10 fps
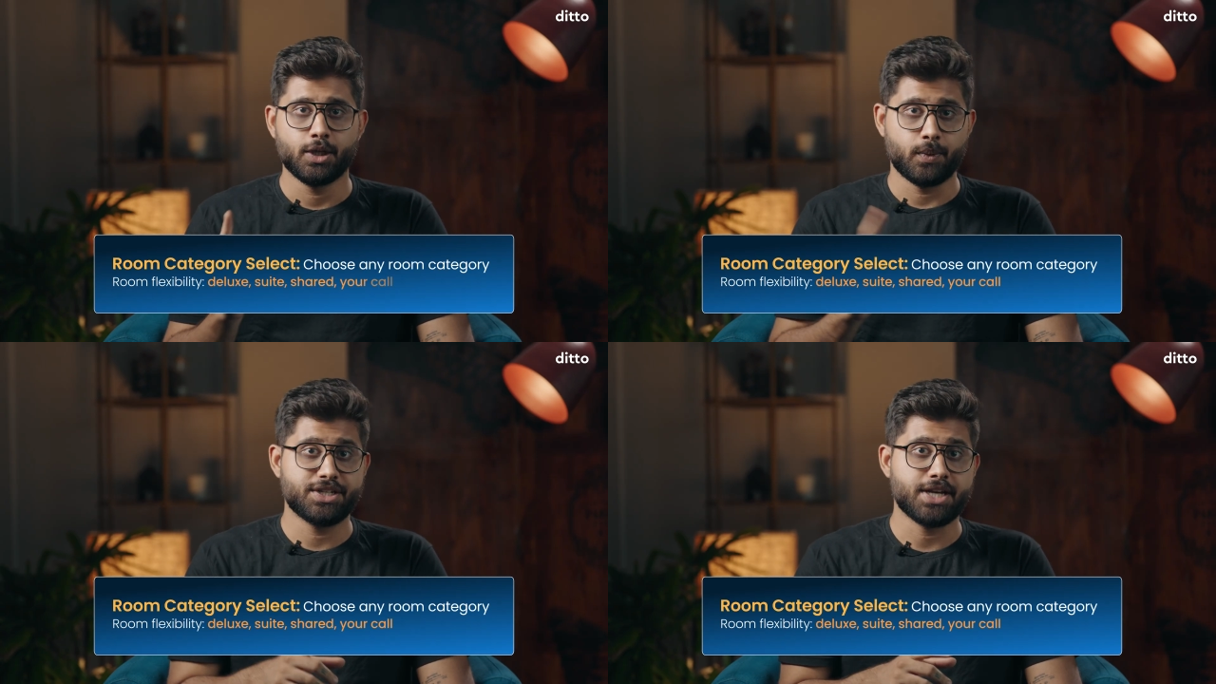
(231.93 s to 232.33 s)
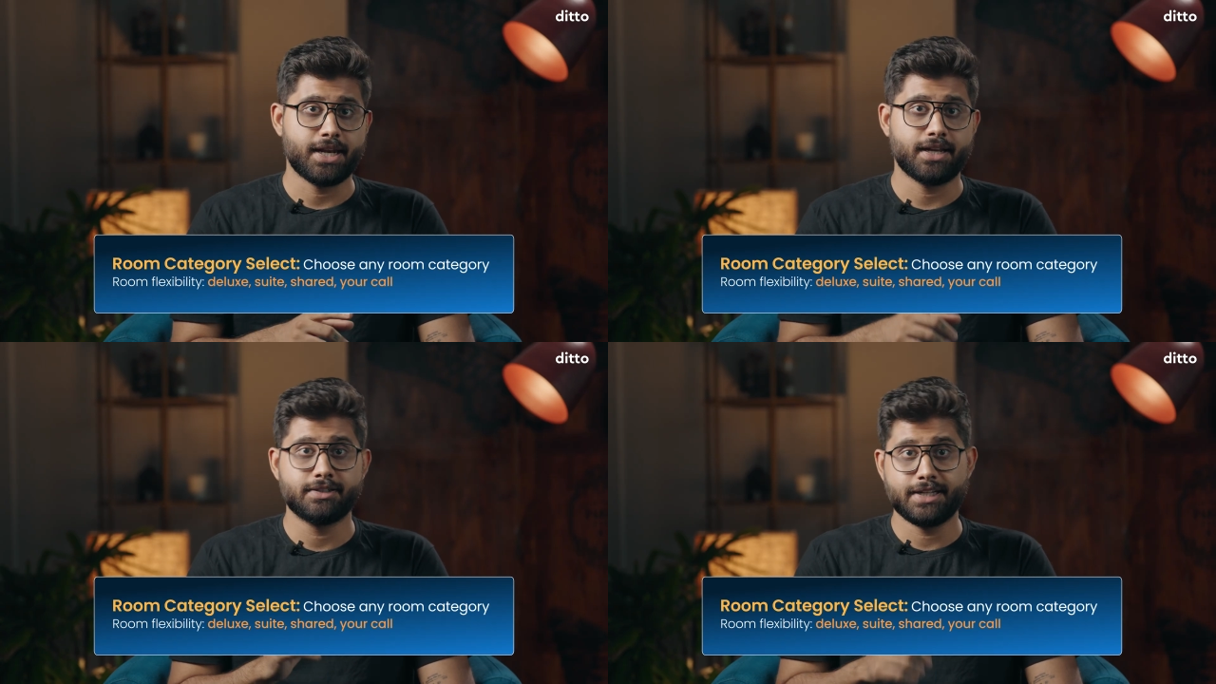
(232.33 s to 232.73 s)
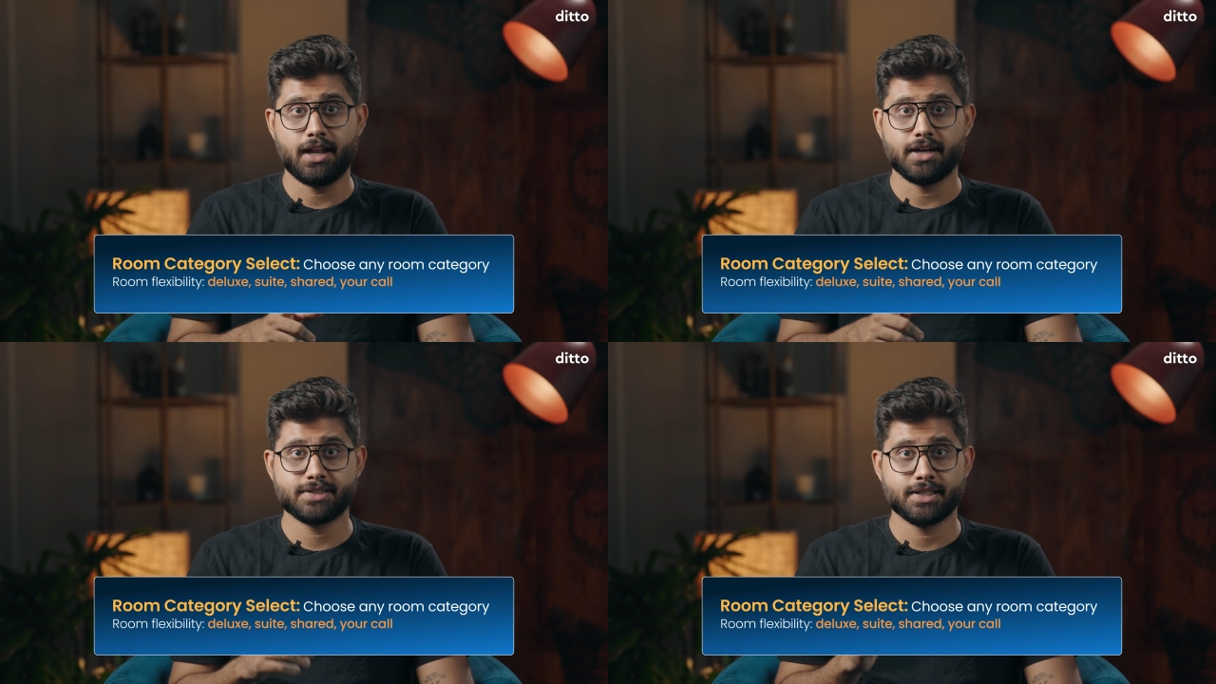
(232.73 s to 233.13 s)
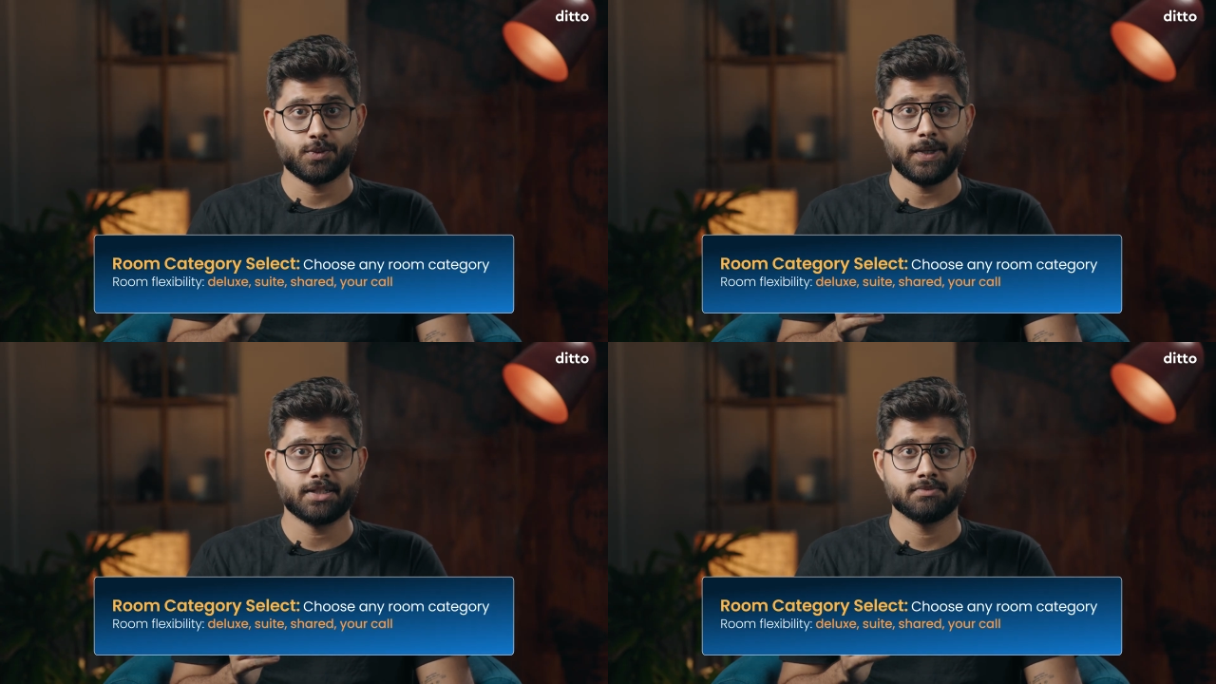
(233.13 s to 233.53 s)
Twin sharing, deluxe,
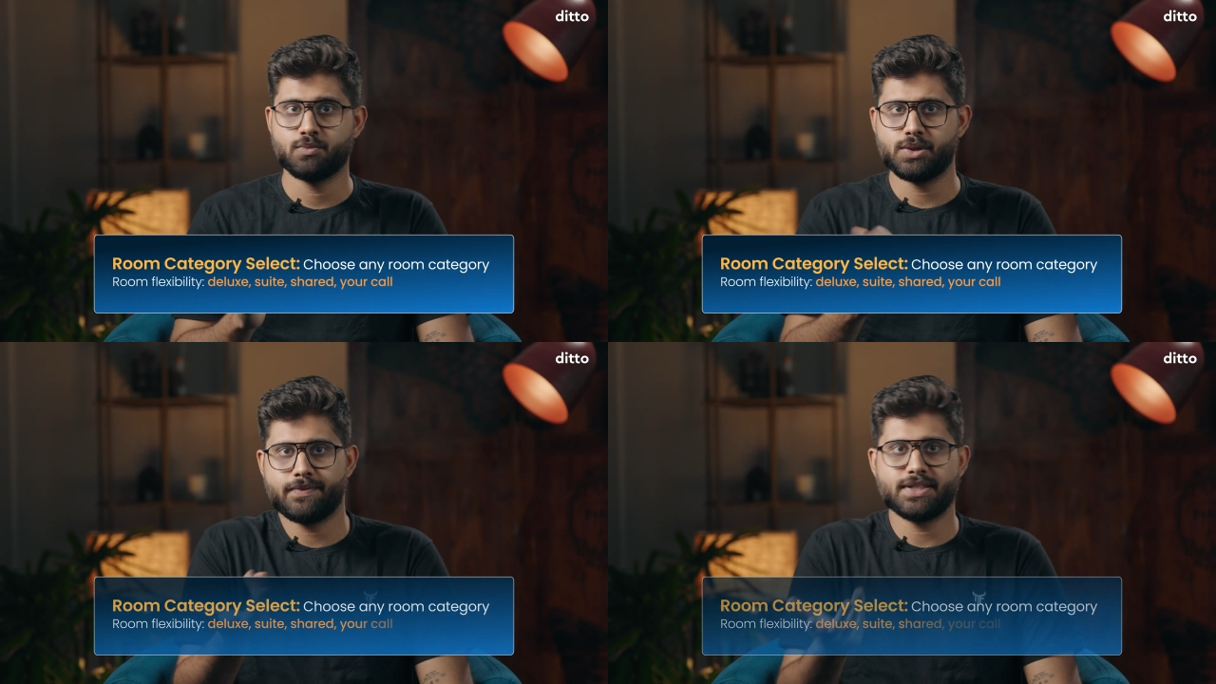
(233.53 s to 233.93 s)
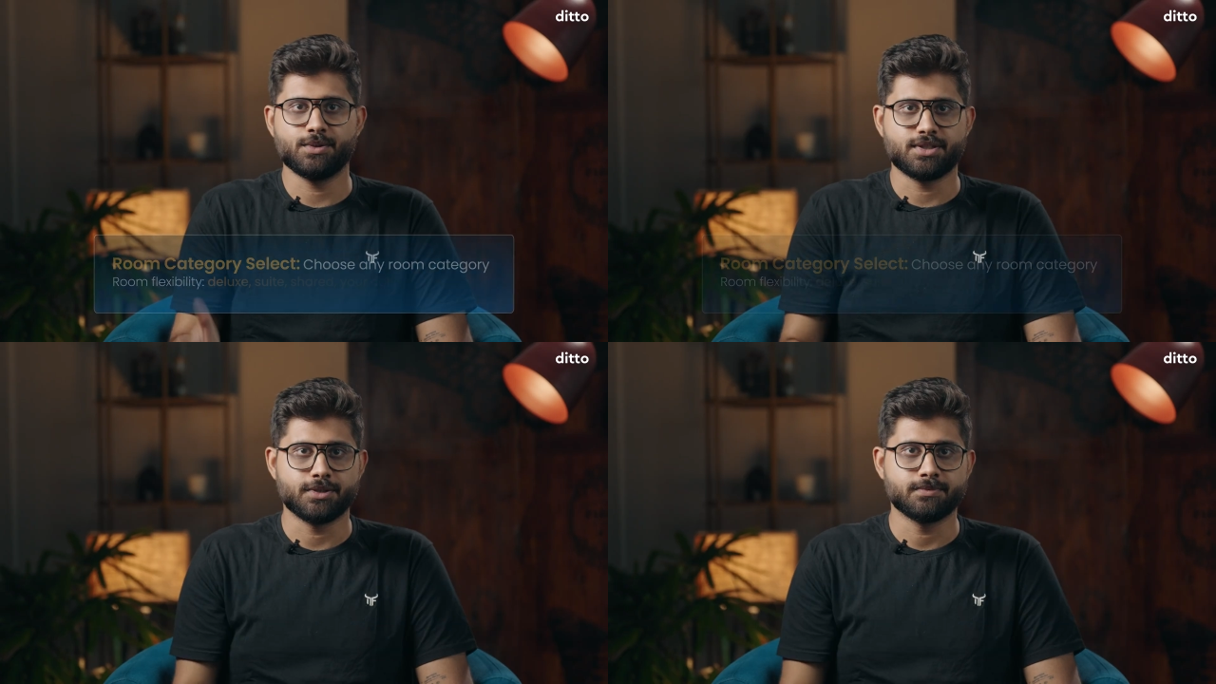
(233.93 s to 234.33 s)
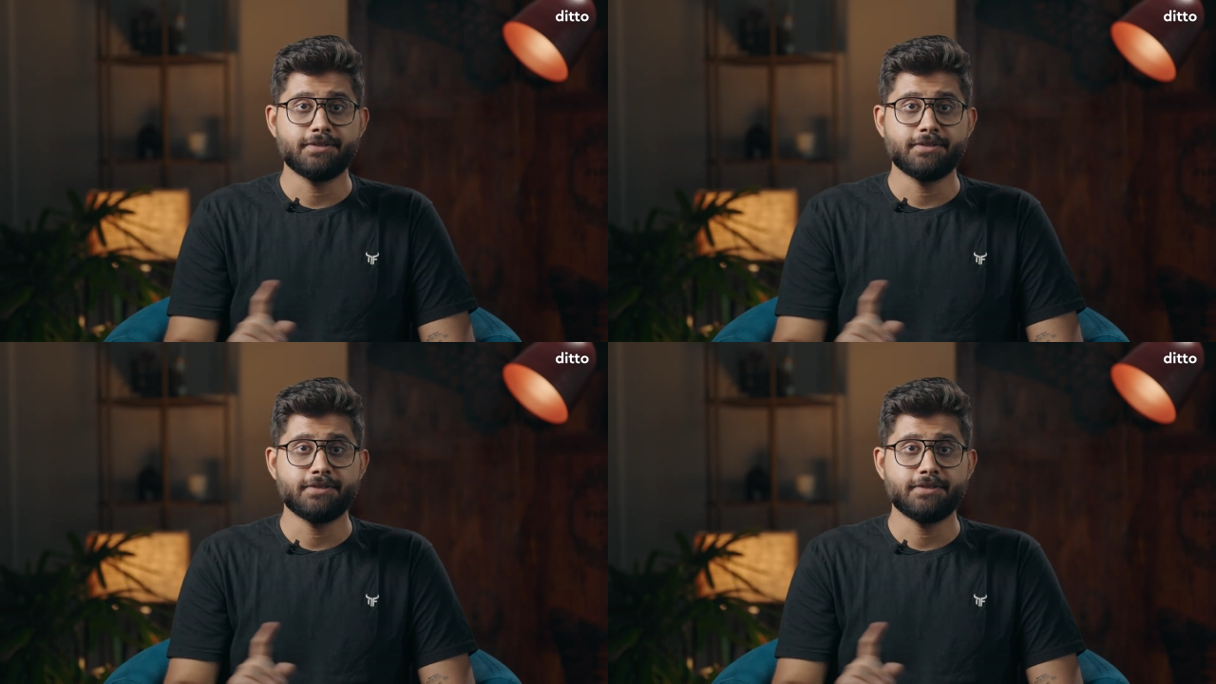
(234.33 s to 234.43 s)
suite, whichever suits you.